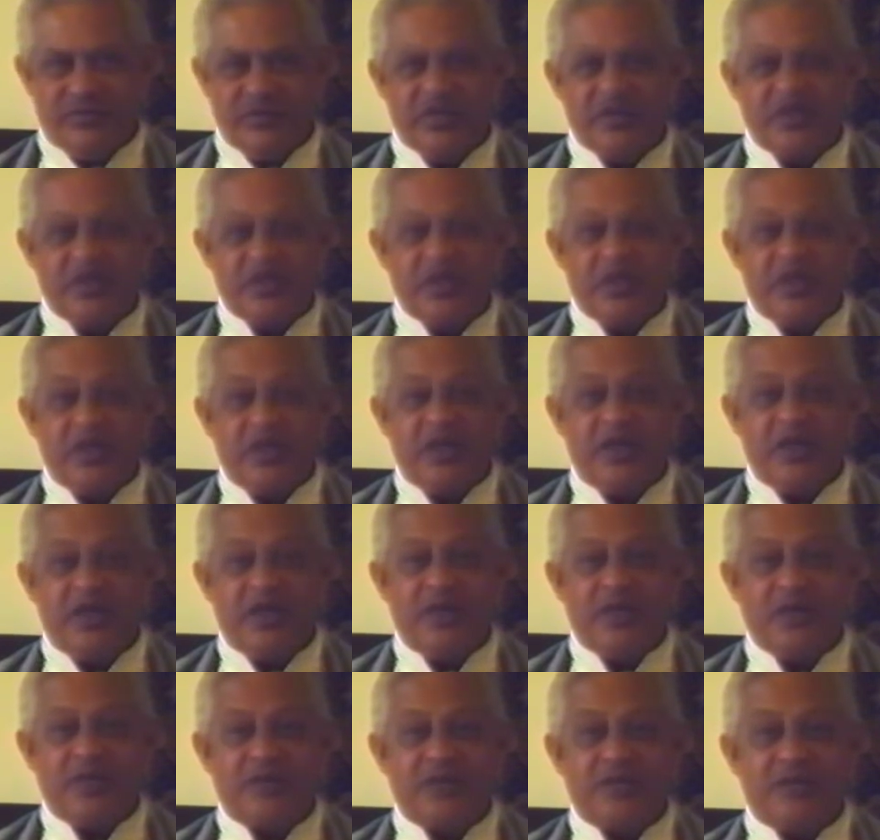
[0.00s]
So here
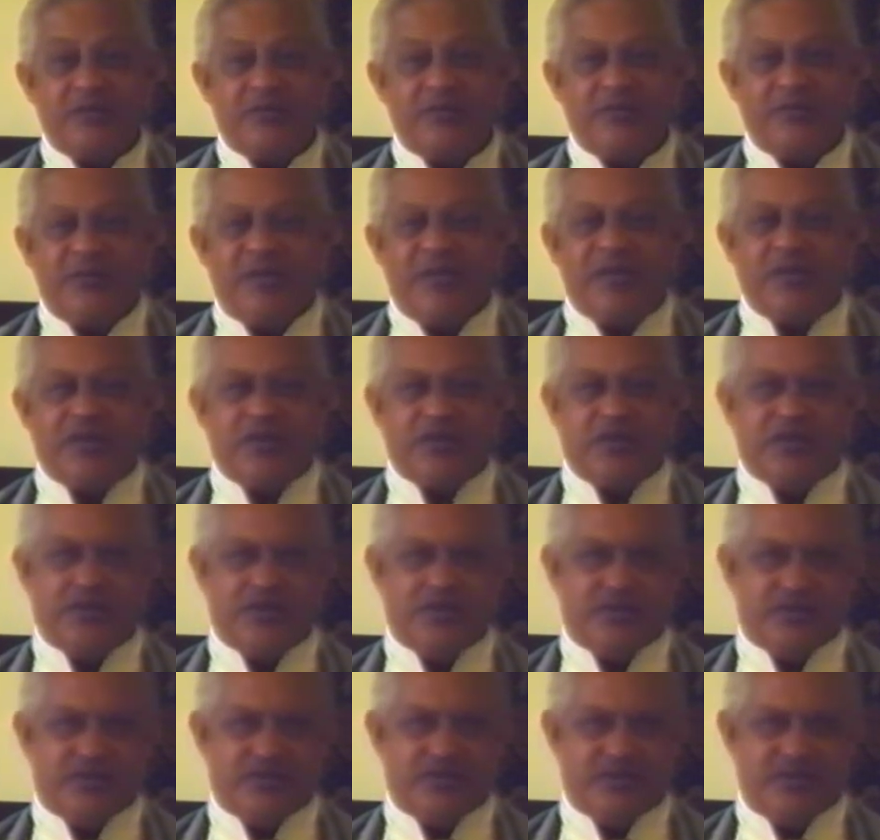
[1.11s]
was
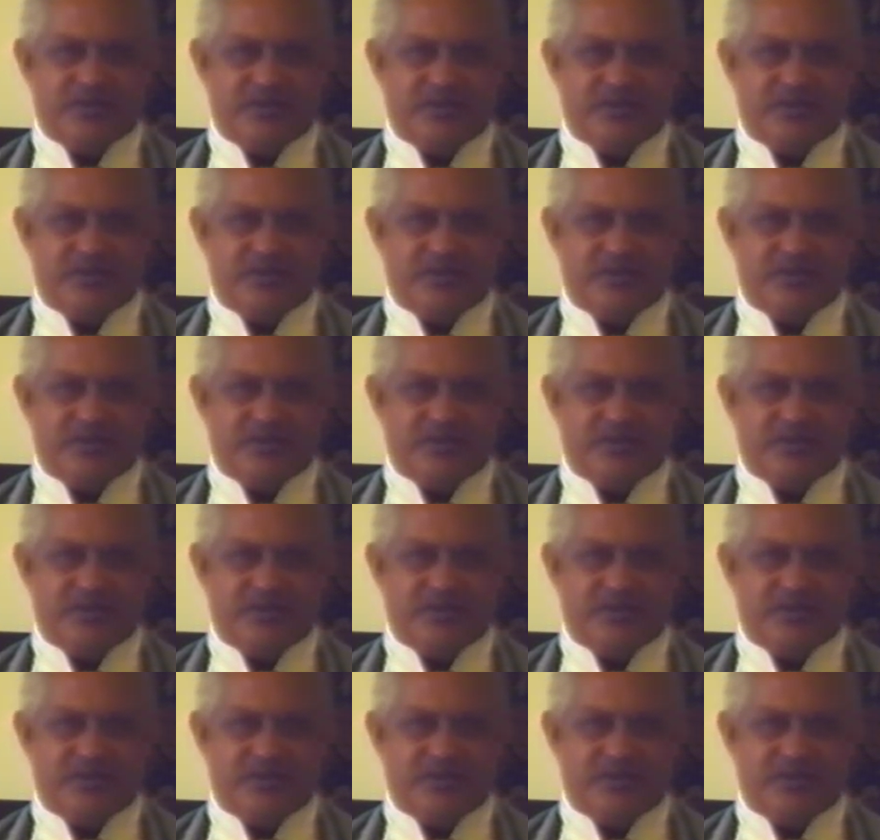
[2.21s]
compassion.